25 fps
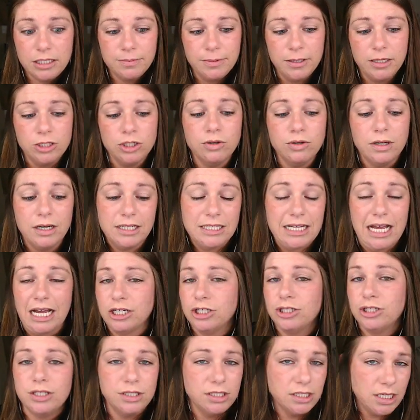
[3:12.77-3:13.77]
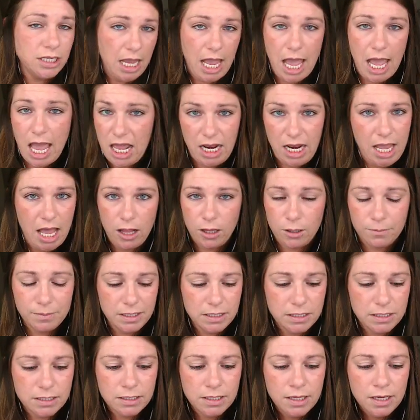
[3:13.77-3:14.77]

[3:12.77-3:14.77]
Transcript: because you can attach this to any element.